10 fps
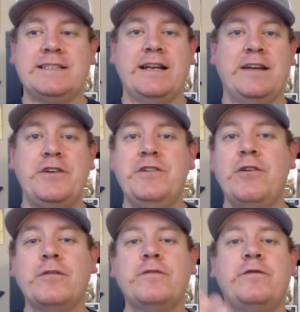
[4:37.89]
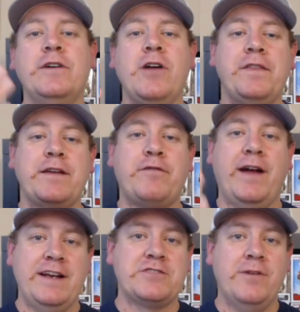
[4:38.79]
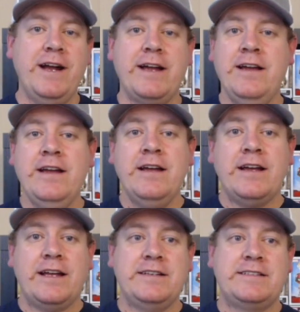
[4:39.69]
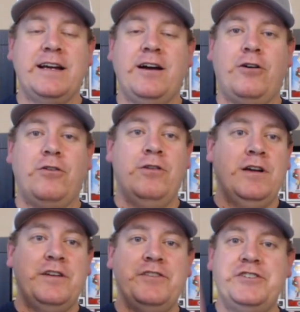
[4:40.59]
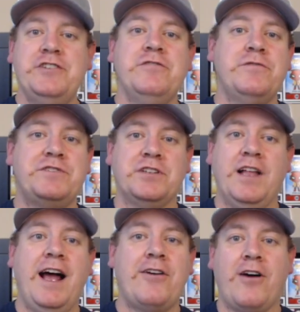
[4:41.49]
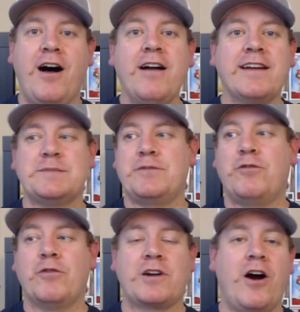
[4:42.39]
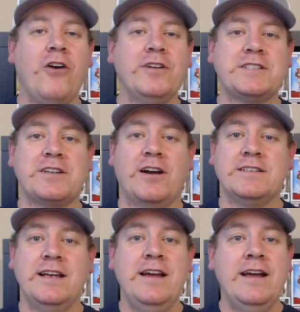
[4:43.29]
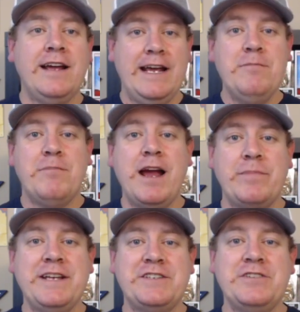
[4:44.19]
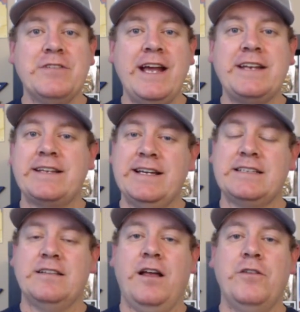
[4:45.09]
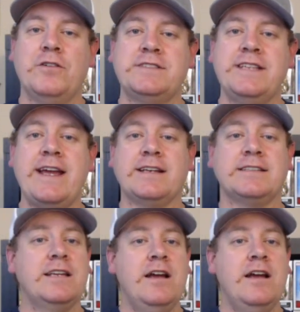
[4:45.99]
And if you don't fill out the financial aid until June, July, or August before college starts, it might be too late to get a lot of those things.